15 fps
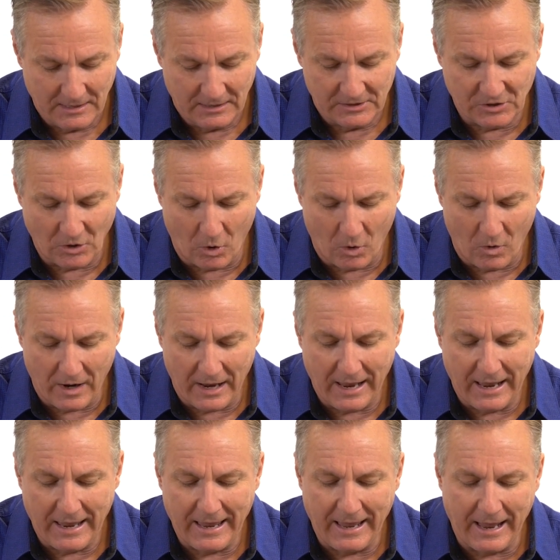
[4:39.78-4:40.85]
So
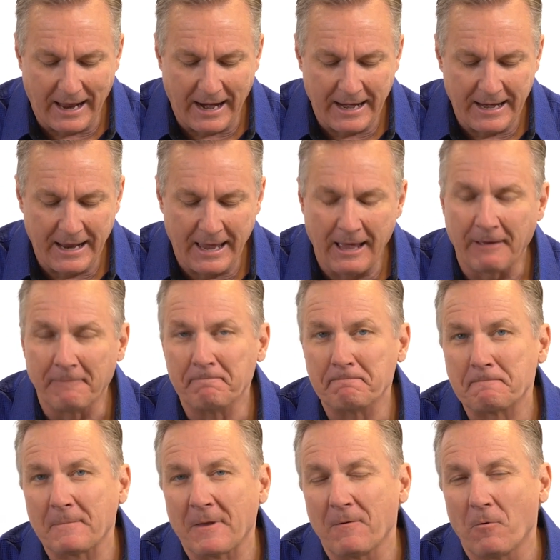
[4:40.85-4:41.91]
I
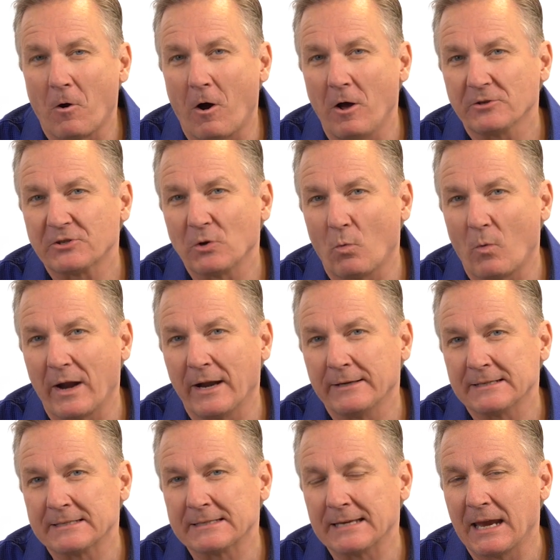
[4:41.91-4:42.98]
also wanted
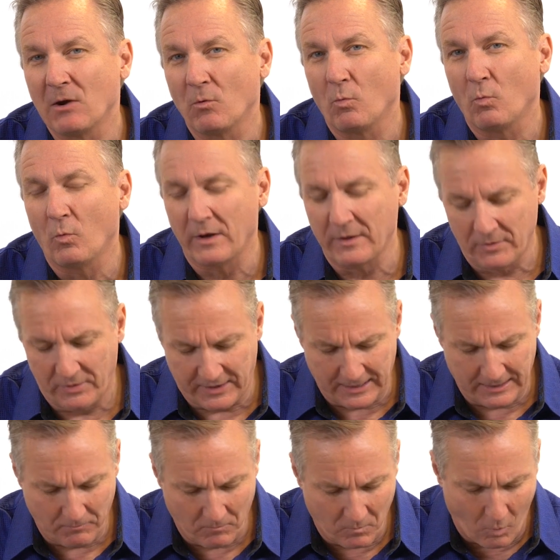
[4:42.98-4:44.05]
to say one
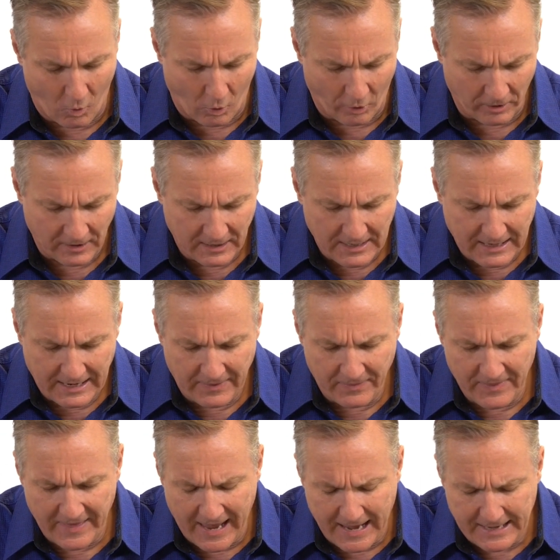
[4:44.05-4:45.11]
thing more,
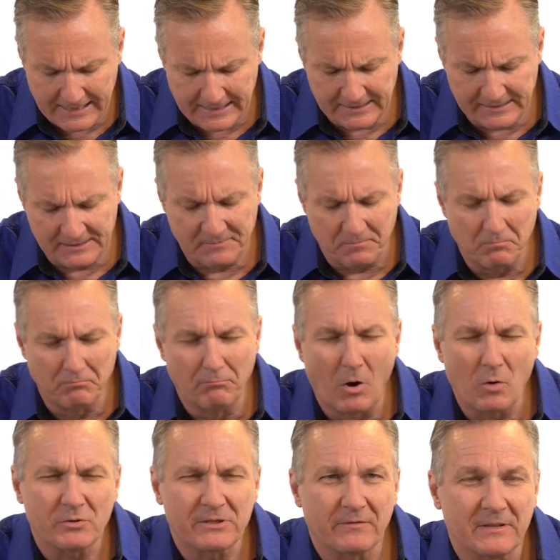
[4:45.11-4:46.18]
and that is
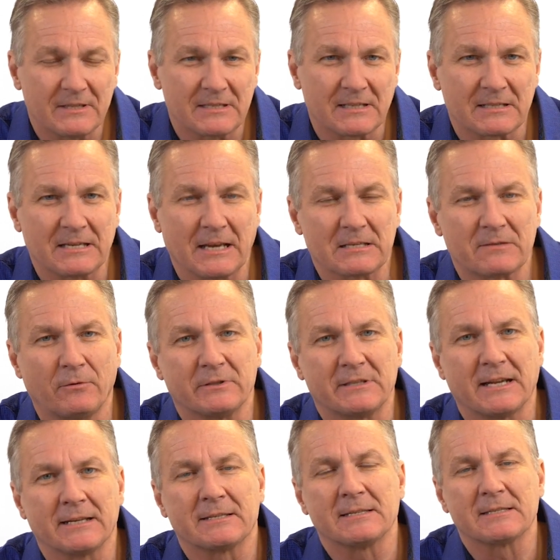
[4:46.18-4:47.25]
most of the successful
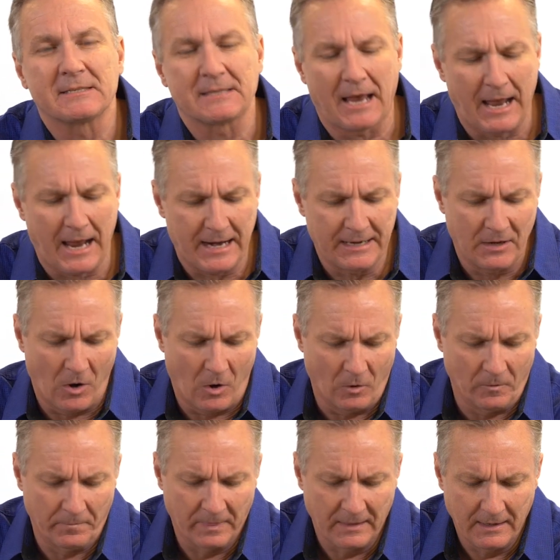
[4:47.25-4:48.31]
dentists I
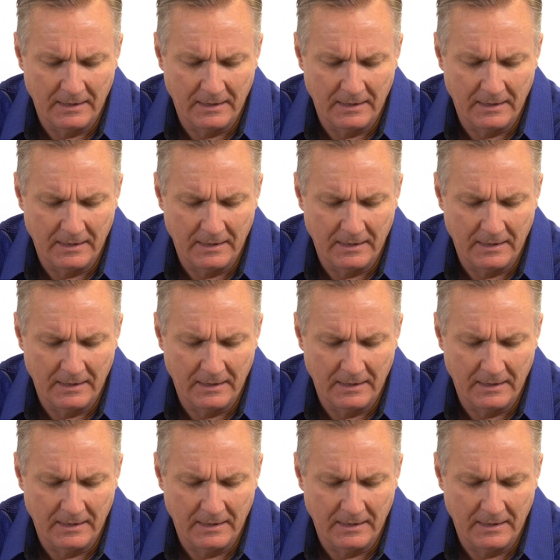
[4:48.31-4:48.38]
know,